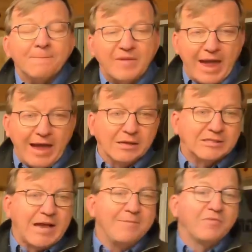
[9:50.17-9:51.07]
And the
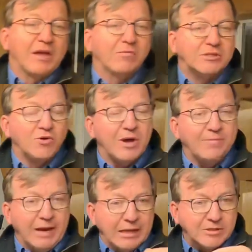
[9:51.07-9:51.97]
same thing with
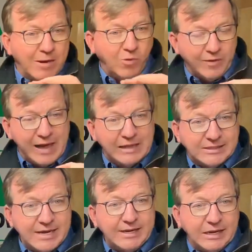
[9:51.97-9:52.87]
soybeans, that where that
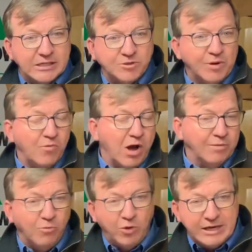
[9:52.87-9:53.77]
seed is, we
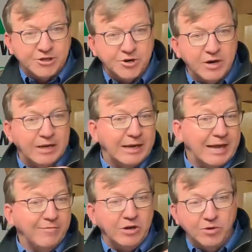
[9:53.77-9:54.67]
want moisture and
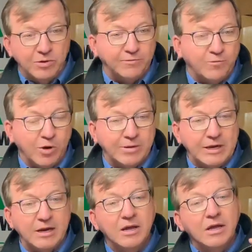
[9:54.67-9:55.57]
even
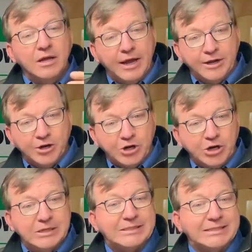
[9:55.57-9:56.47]
uniformity, and a
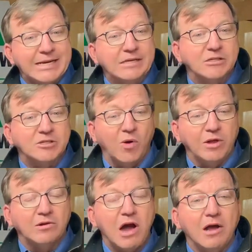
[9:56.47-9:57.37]
good
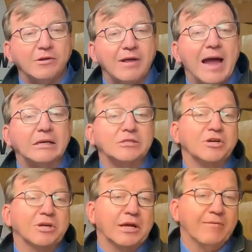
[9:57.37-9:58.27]
seed-to-soil contact is
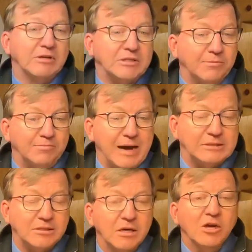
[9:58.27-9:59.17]
going to give us the
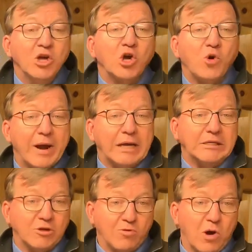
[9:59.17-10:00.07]
best
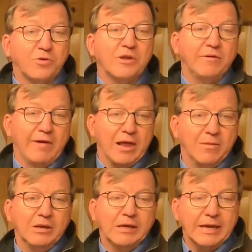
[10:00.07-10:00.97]
quickest growth and
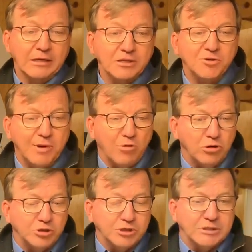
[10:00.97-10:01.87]
development and get us to
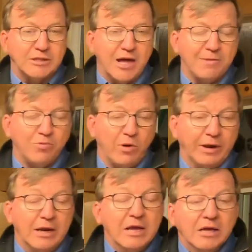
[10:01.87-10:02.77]
emergence at that point.
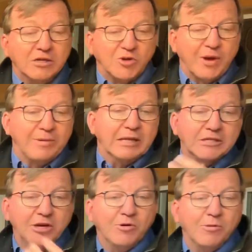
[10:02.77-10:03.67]
Soybeans
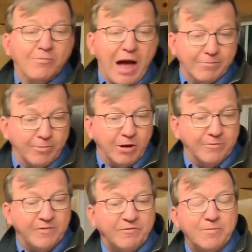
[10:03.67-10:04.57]
need to imbibe
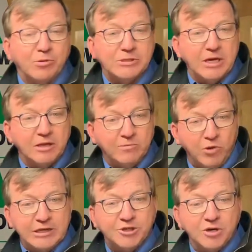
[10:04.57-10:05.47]
about 50% of the
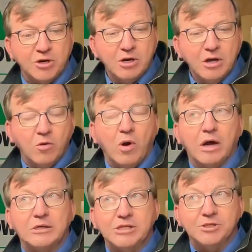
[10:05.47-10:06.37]
moisture,
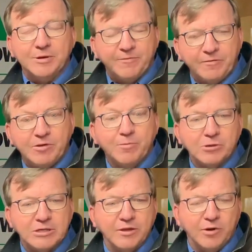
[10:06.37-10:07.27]

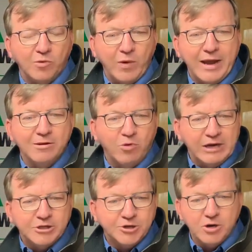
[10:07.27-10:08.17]
50% of their weight and
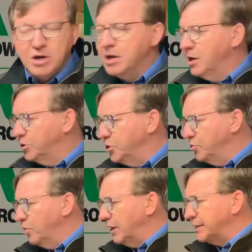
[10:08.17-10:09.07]
moisture
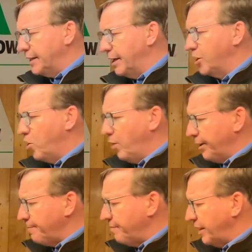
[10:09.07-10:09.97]
to get going
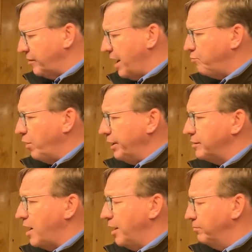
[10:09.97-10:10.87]
at that point in
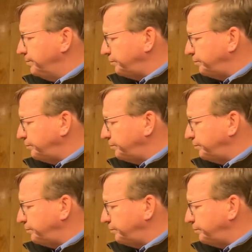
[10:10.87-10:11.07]
time.